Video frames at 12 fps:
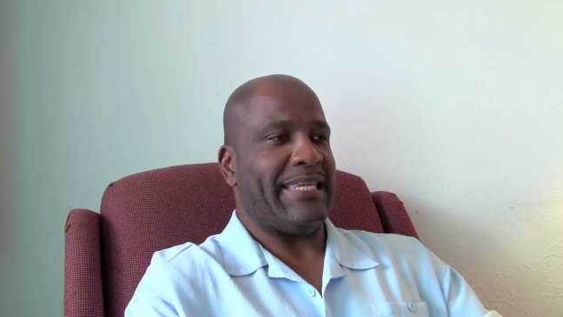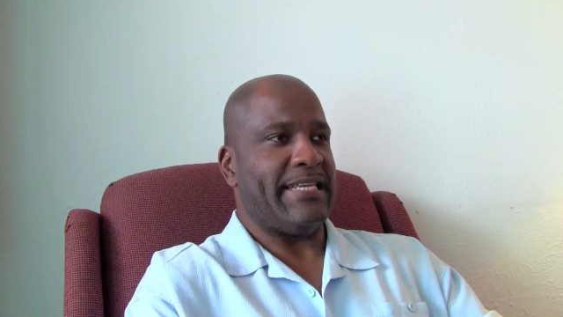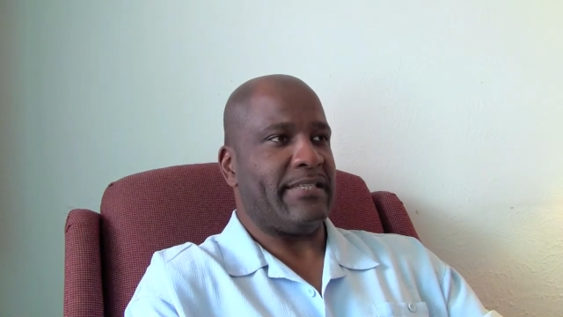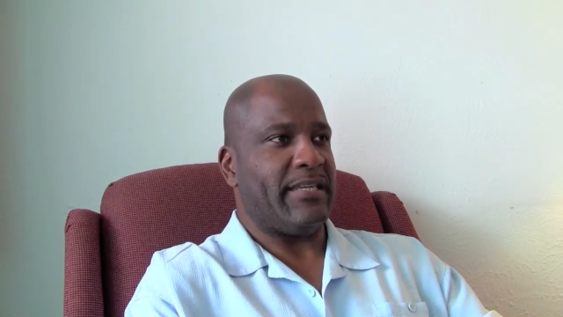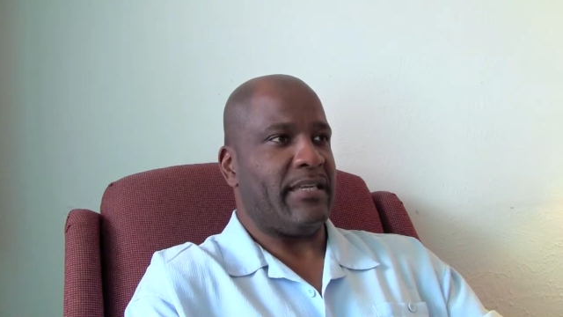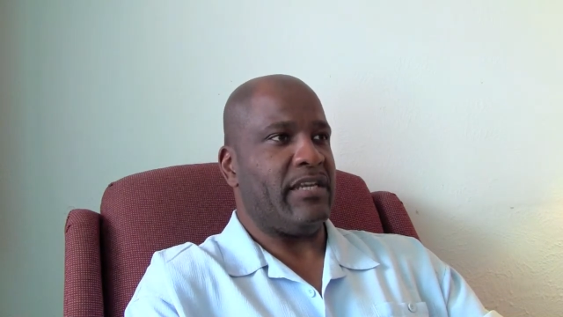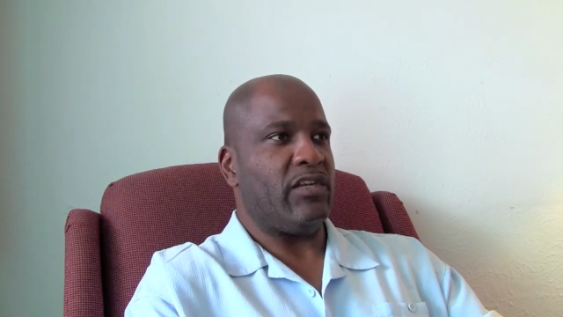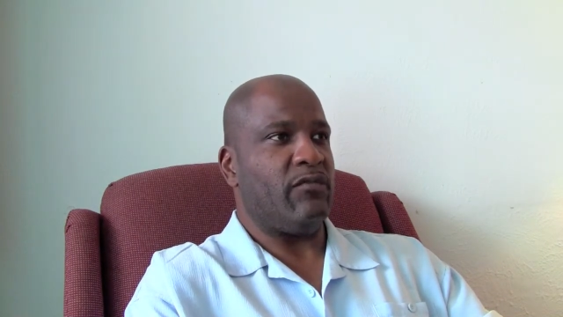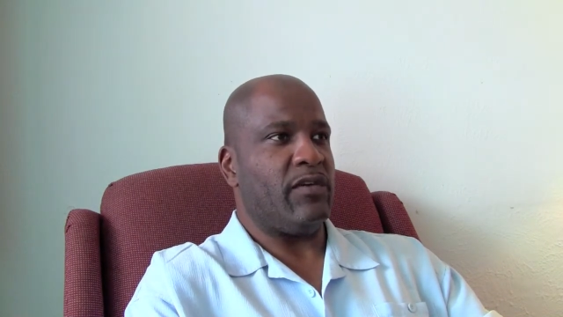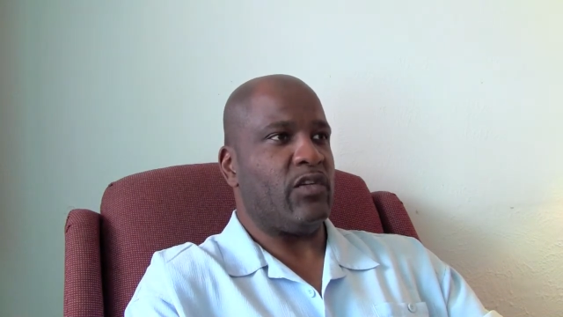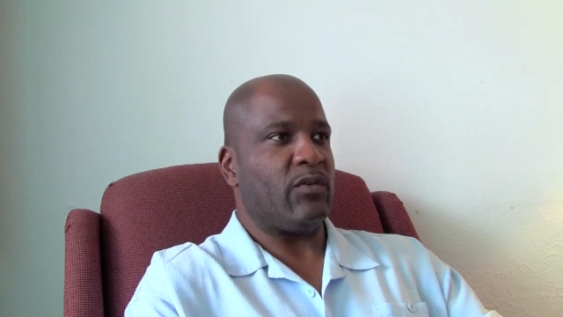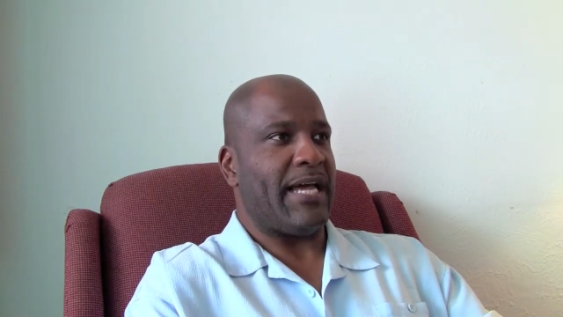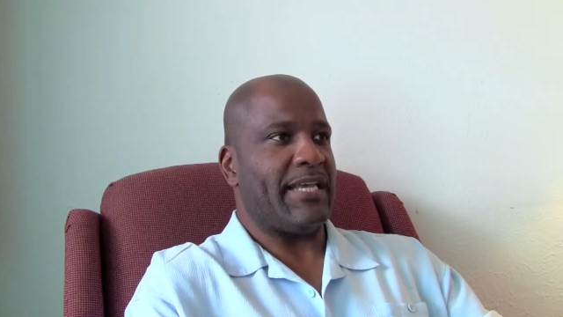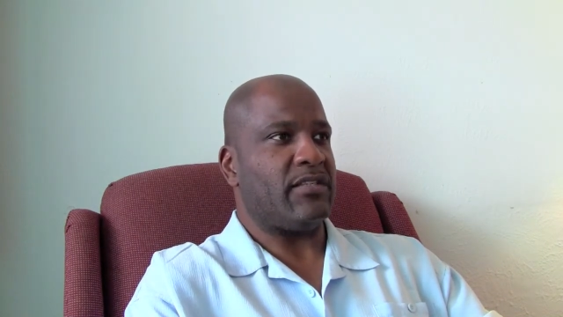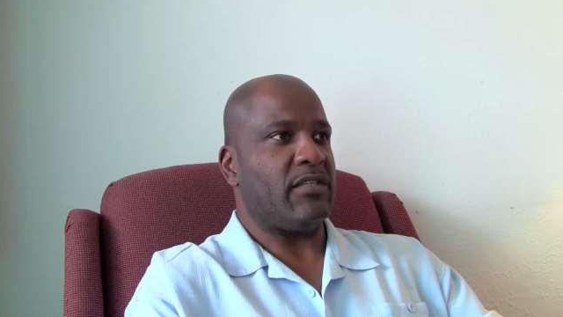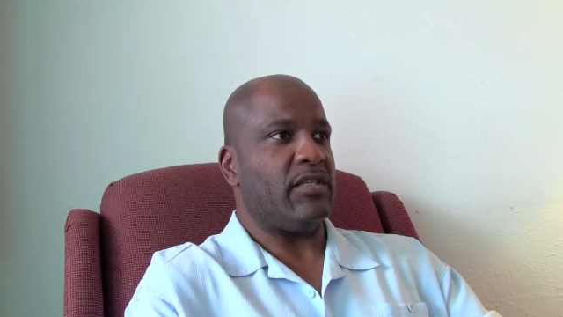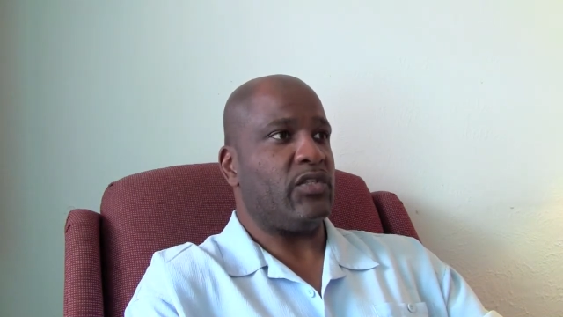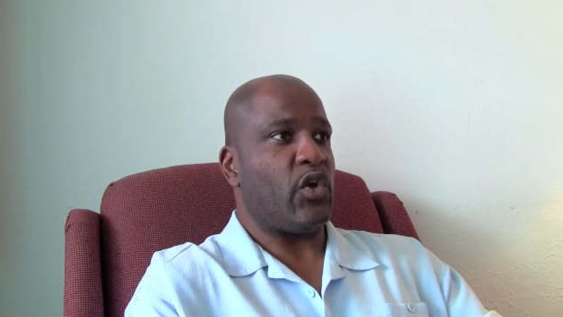least an
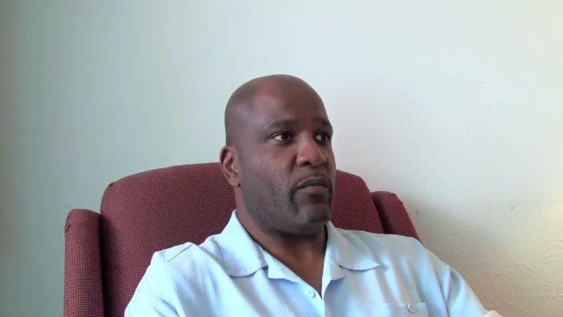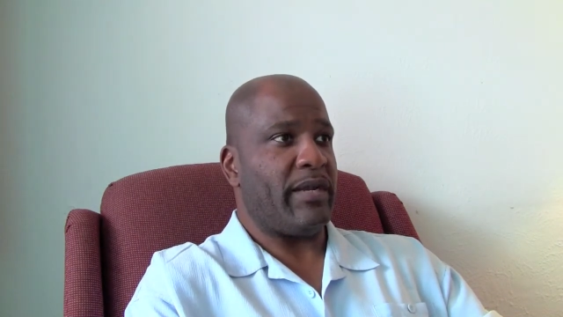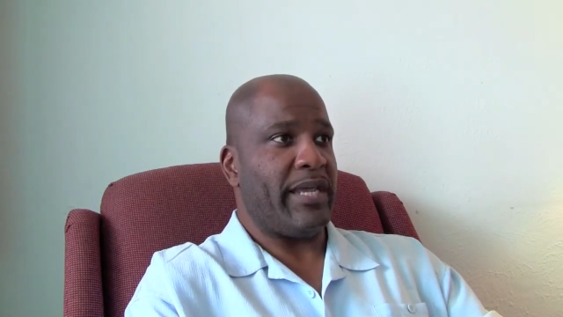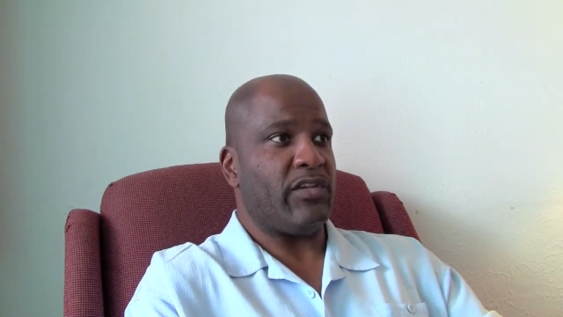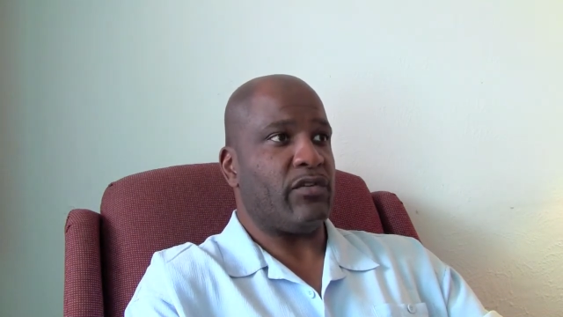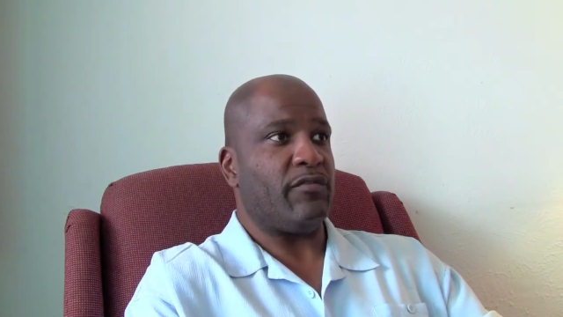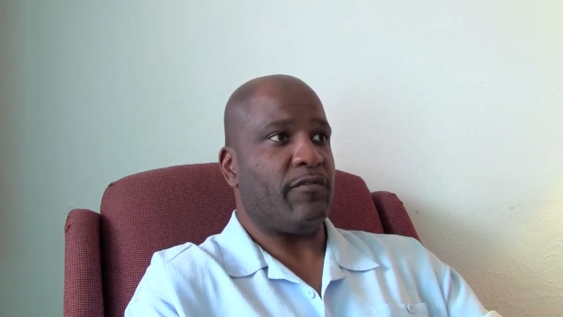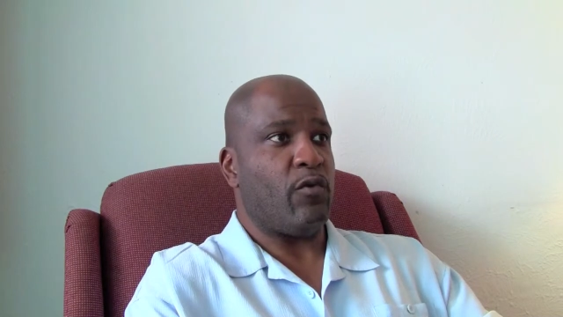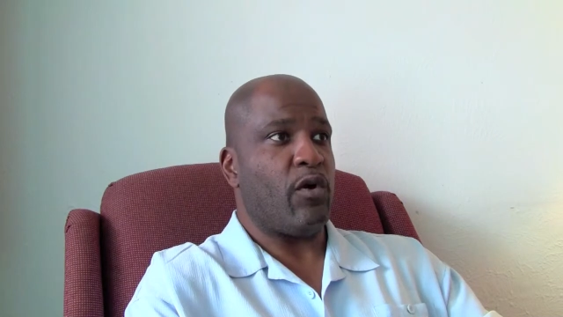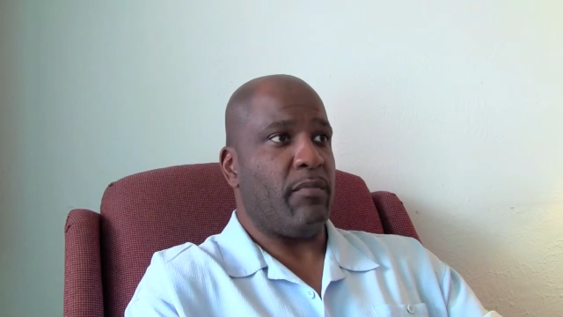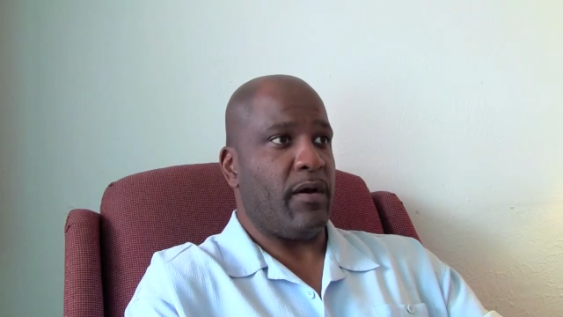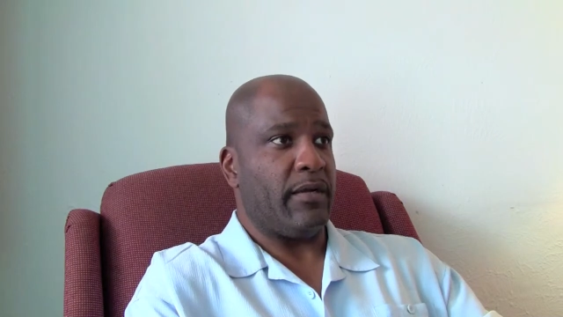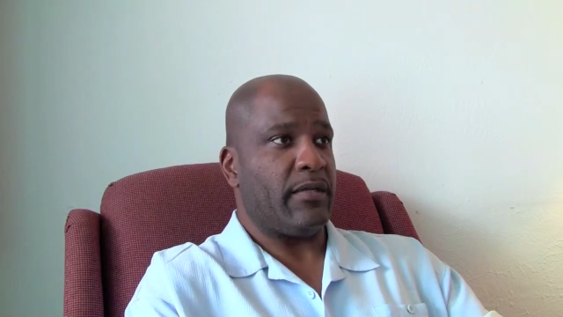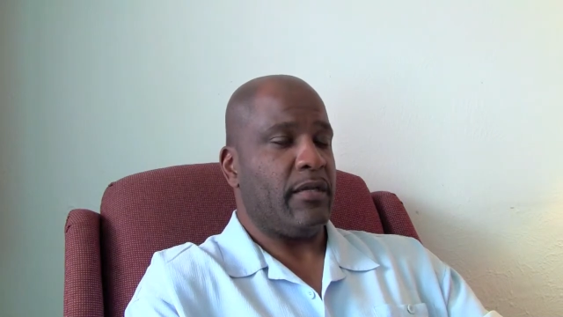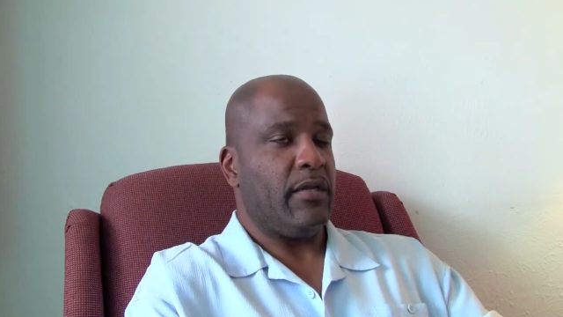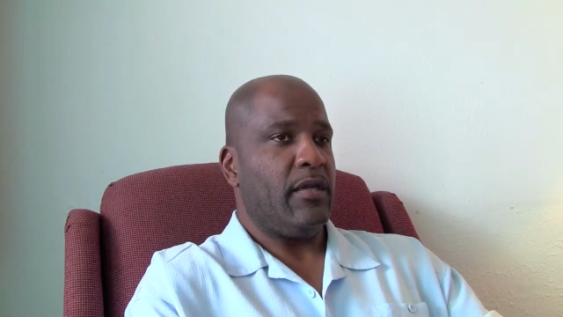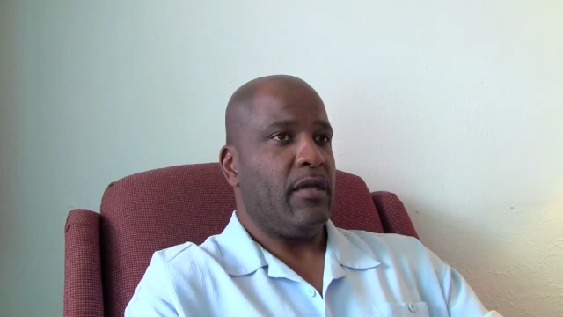individualized determination for bond.